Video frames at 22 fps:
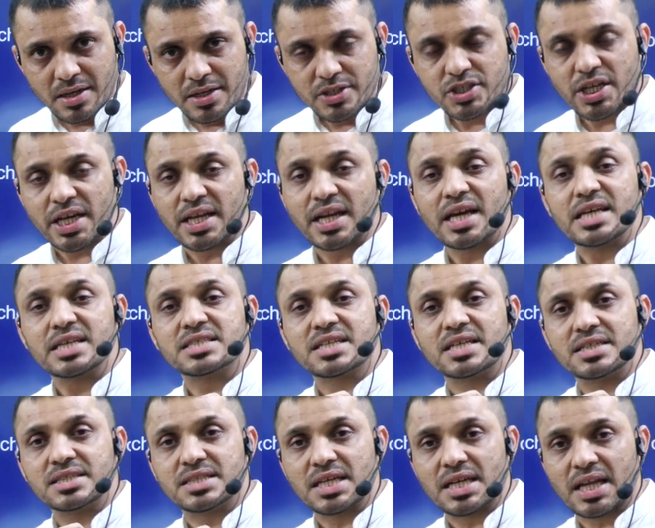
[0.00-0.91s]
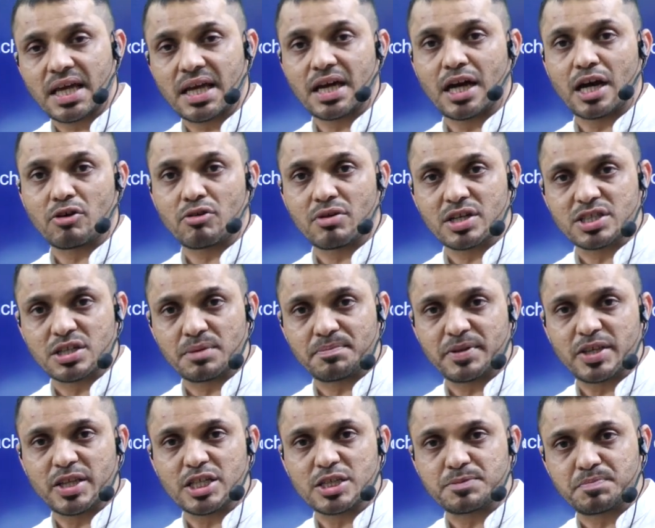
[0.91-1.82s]
China is considering Arunachal
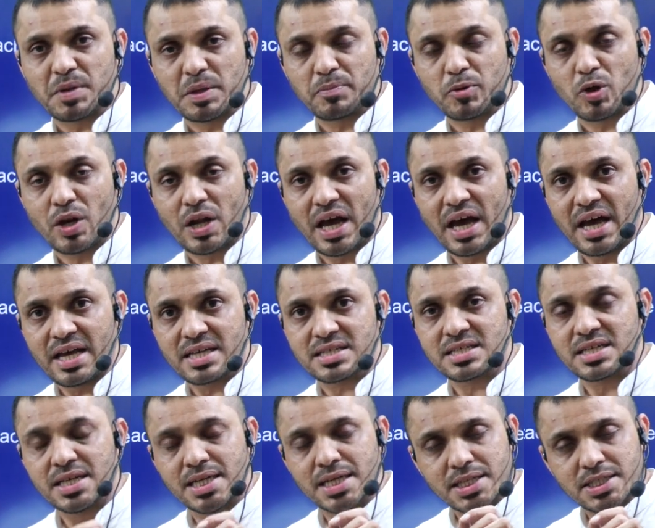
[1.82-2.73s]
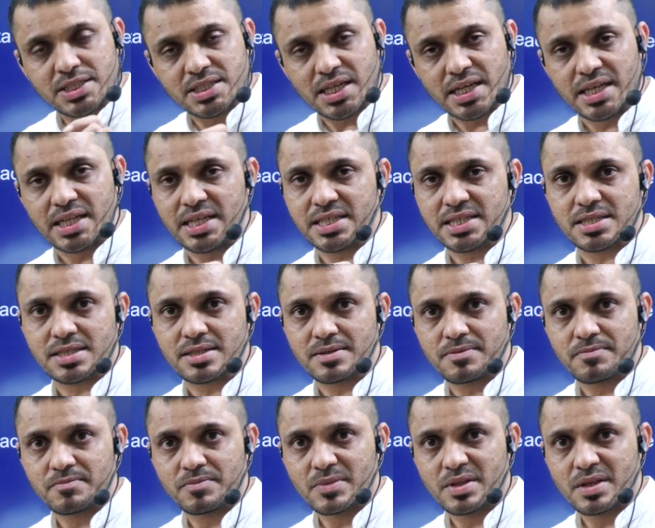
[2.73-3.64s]
Pradesh people as Chinese.
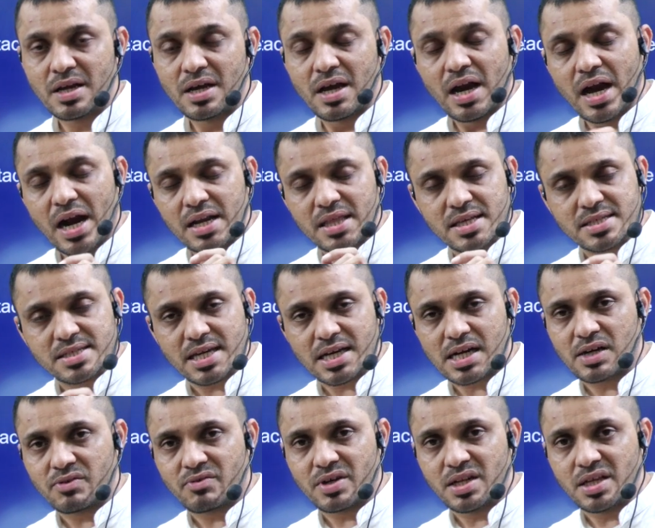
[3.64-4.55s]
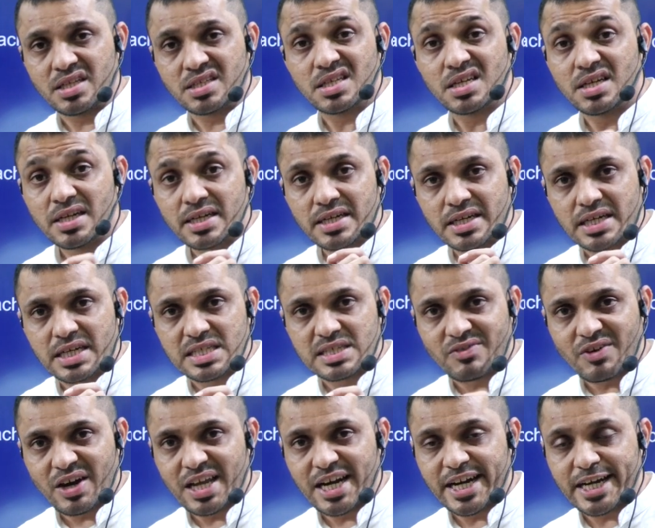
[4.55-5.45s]
And the second one is, it is
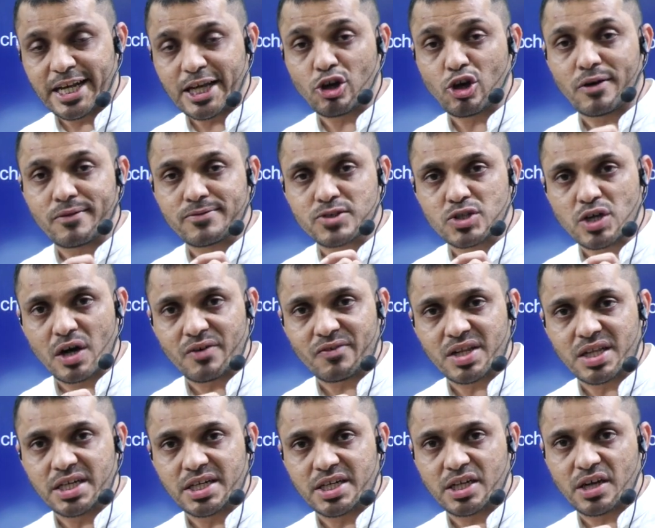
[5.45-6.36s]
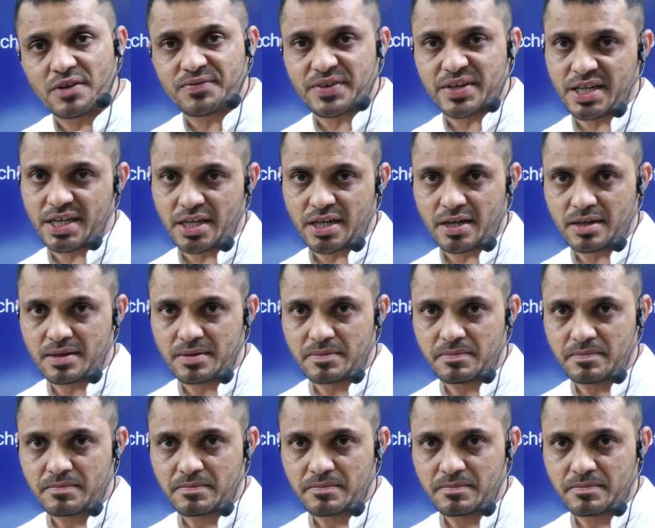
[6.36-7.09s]
violating of sovereignty of India.